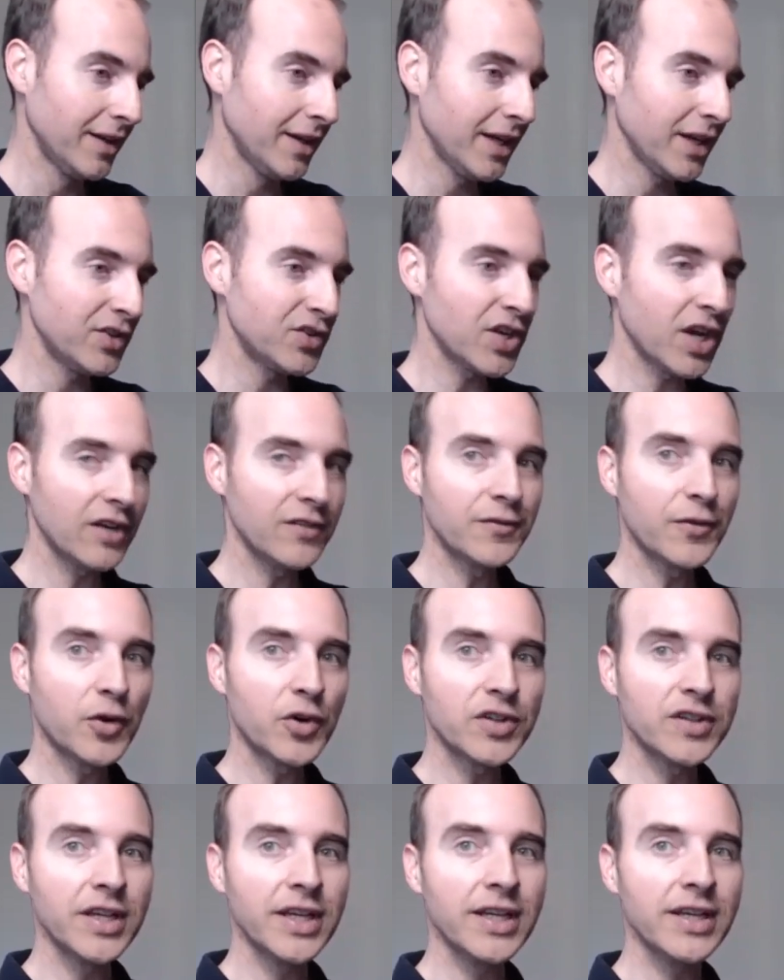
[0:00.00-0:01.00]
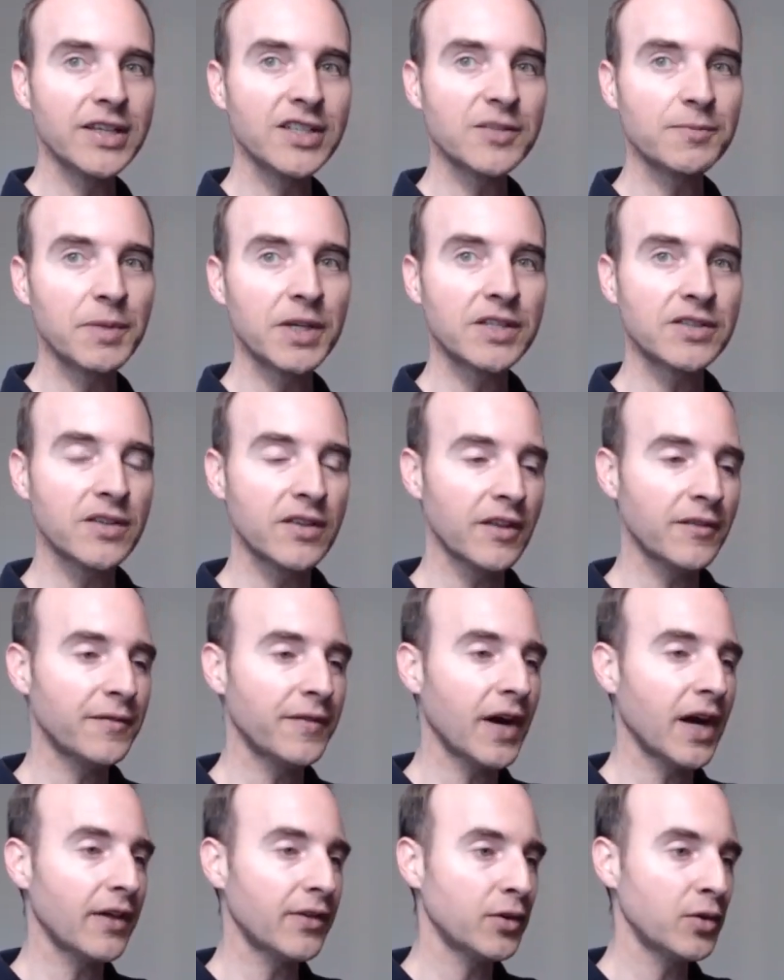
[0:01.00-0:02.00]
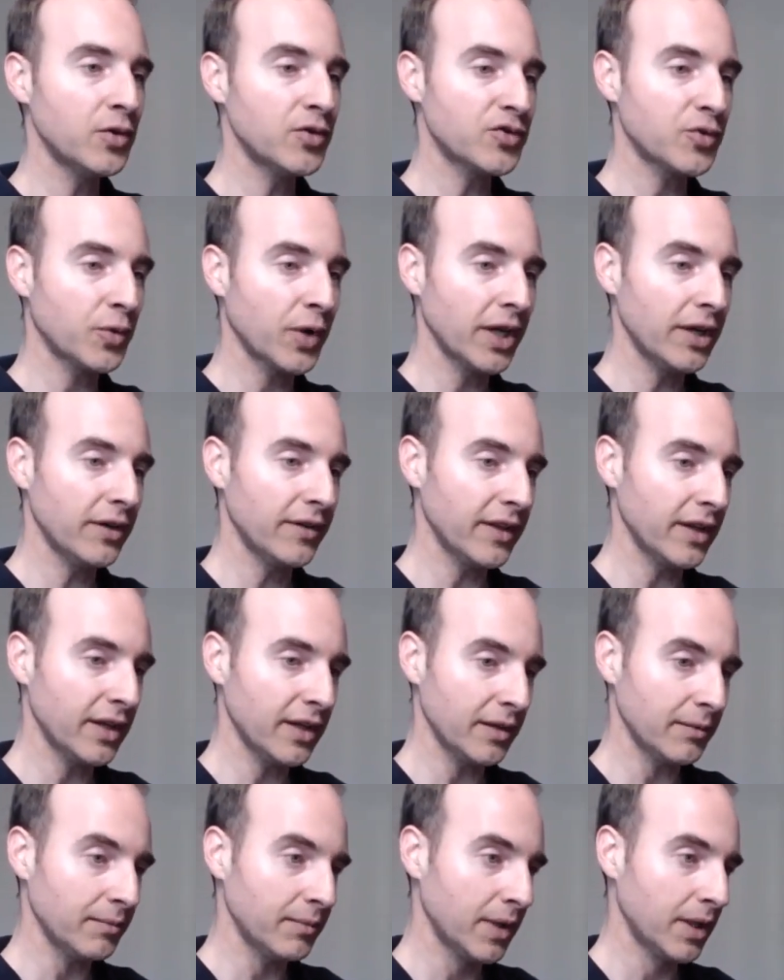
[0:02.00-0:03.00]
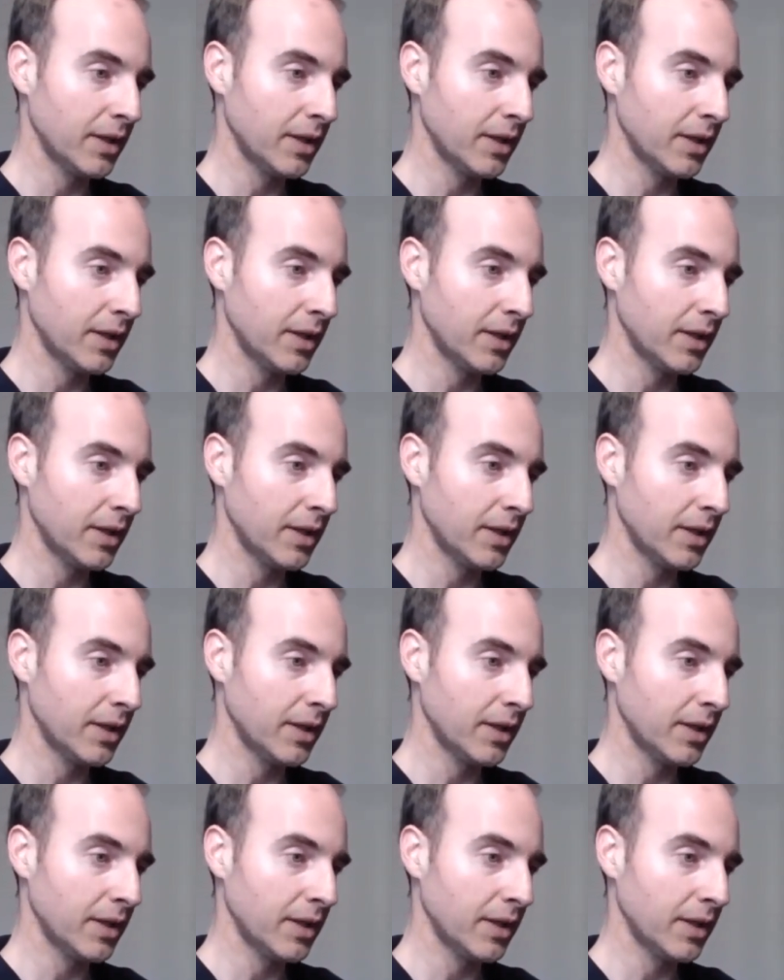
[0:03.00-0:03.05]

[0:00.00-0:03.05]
In John 14, he speaks of the Father who's greater than him.